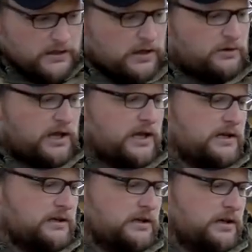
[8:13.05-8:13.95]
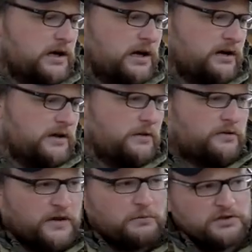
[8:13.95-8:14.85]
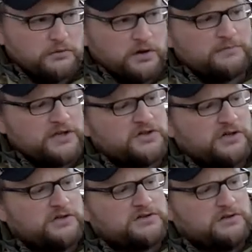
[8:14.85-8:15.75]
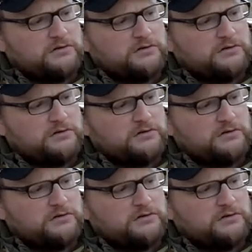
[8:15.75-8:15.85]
Okay. Another thing we do want to mention is